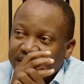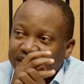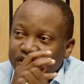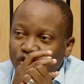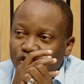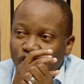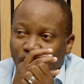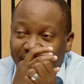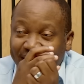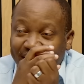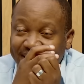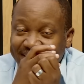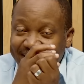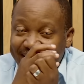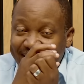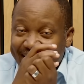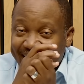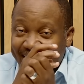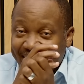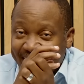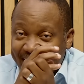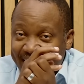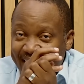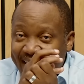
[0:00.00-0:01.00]
As long as they
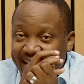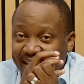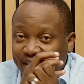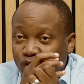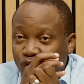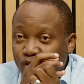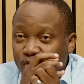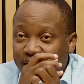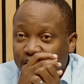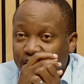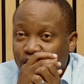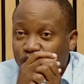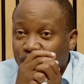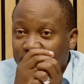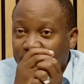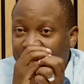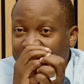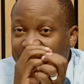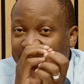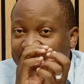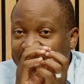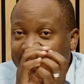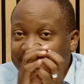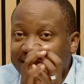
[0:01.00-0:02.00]
are there to make sure that
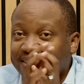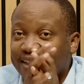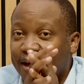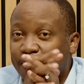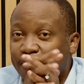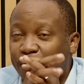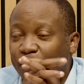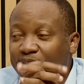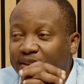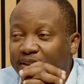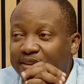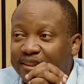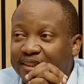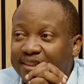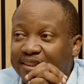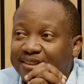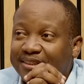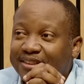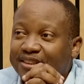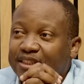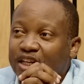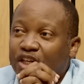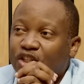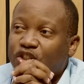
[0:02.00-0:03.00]
the national
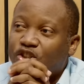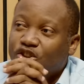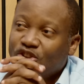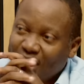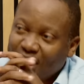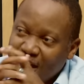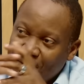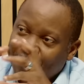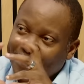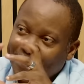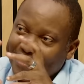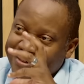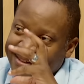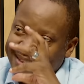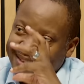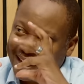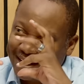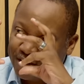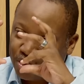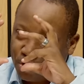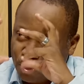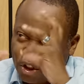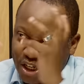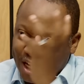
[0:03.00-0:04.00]
politics shape and
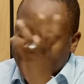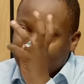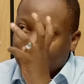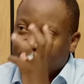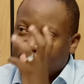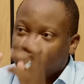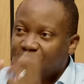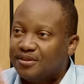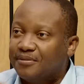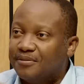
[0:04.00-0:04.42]
size change.